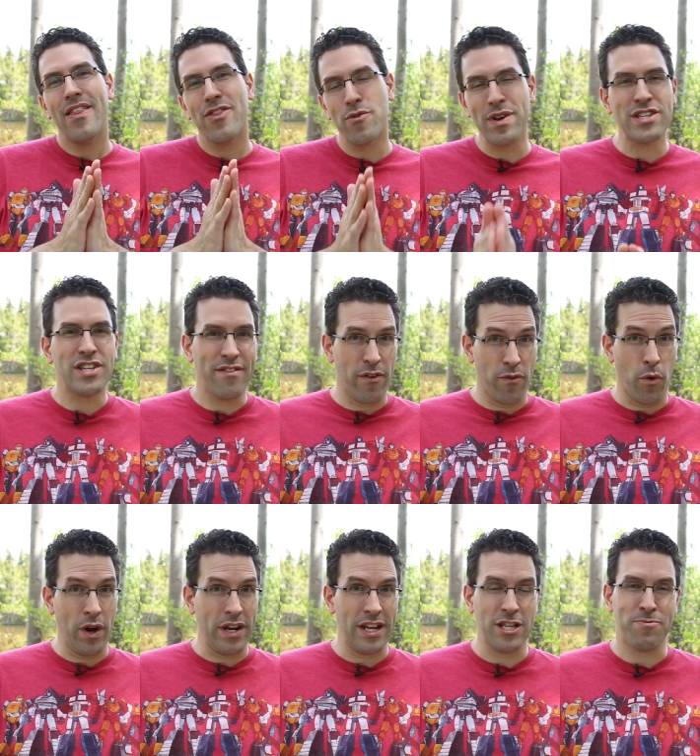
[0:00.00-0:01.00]
The reason I've
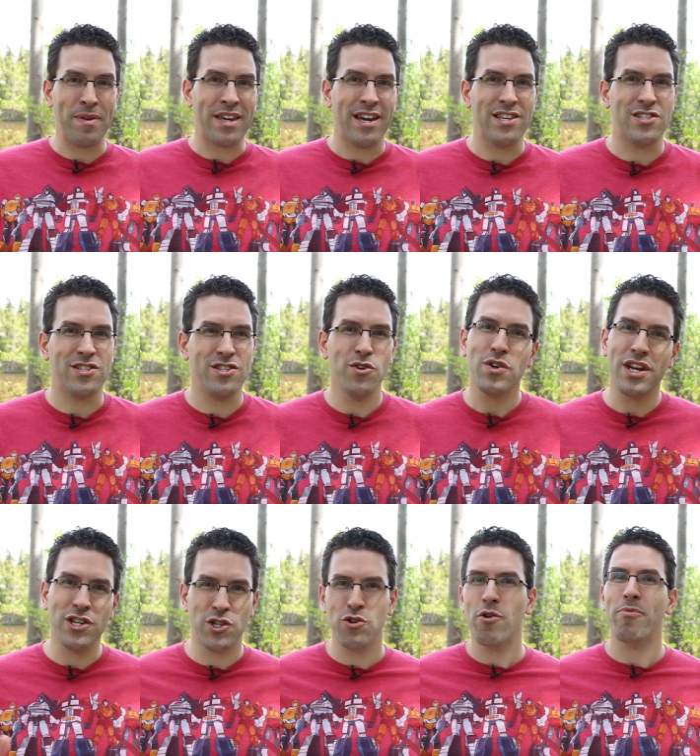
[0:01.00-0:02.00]
avoided is because you
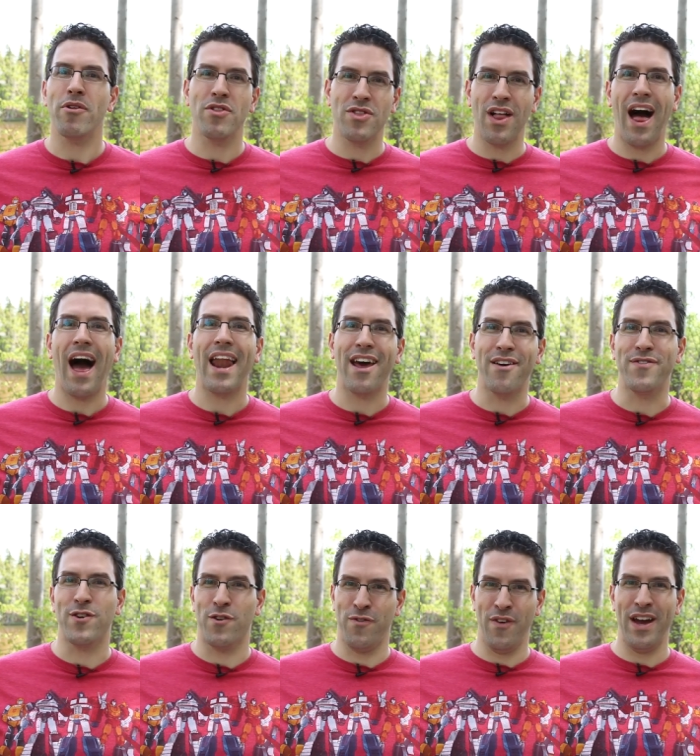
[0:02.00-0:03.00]
can chew up a lot of
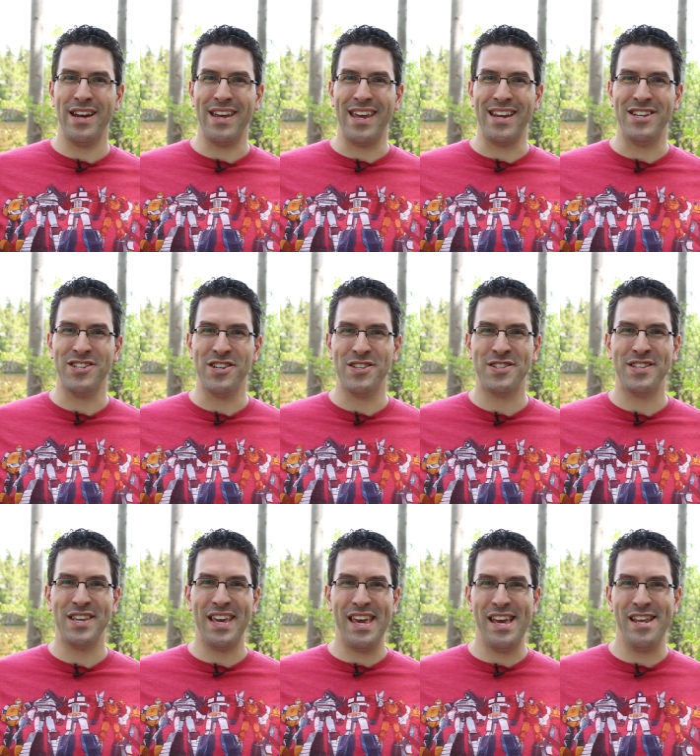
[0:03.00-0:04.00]
your funding just
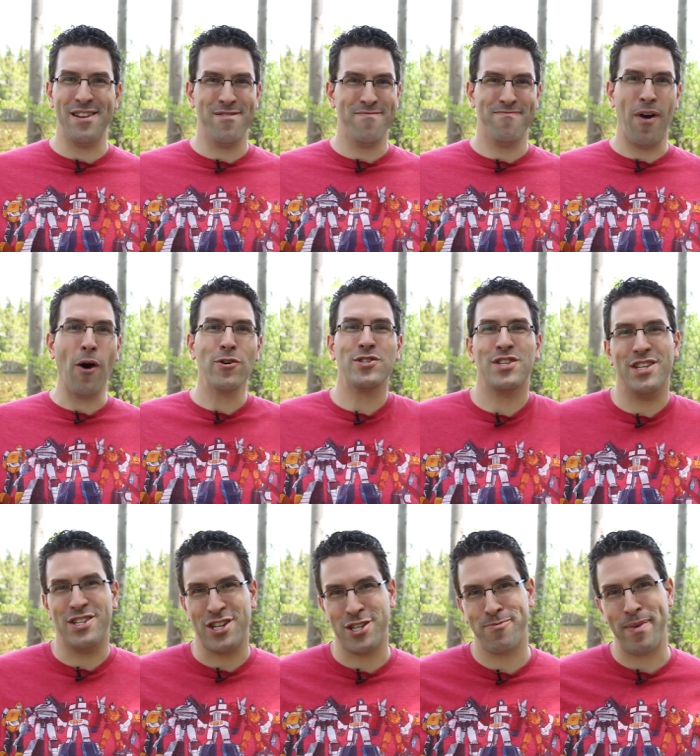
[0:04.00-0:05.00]
in
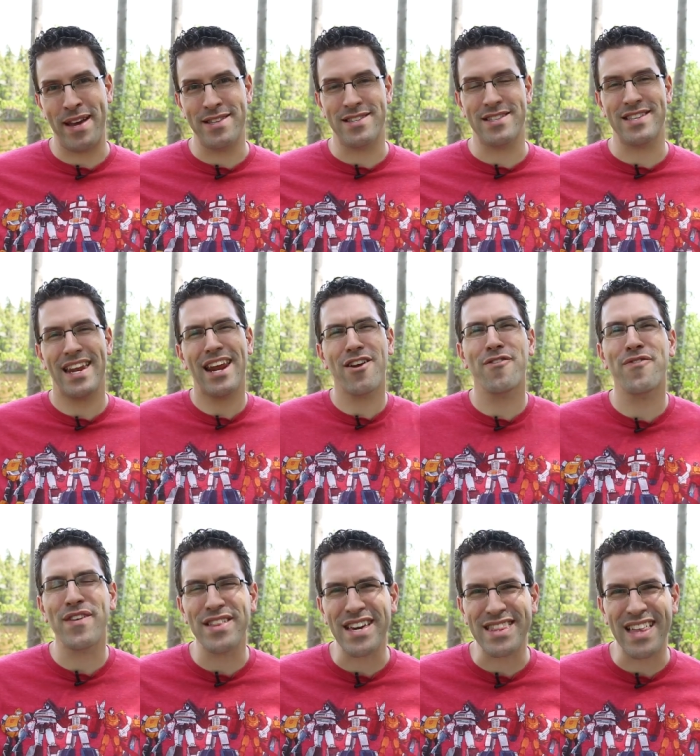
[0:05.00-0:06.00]
postage expenses, and I don't
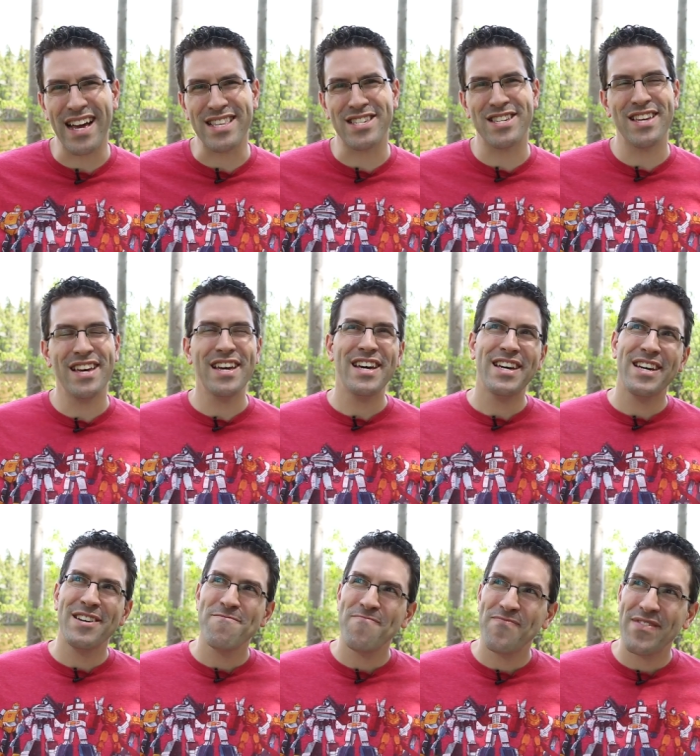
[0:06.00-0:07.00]
feel like that's
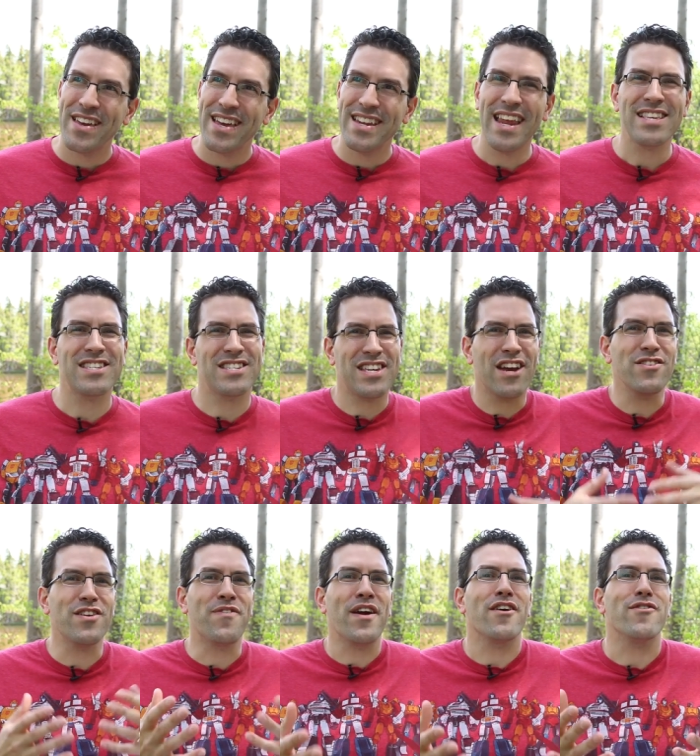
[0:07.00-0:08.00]

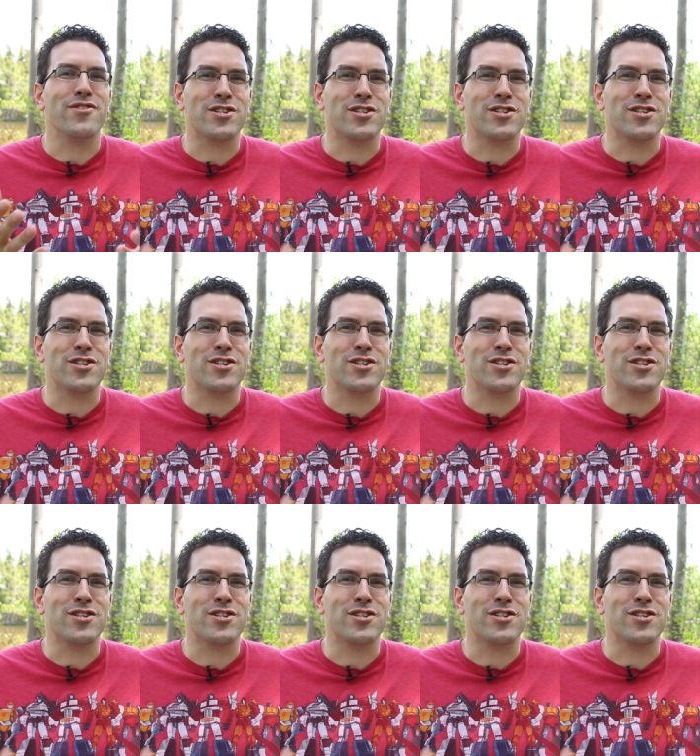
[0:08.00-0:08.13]
necessarily very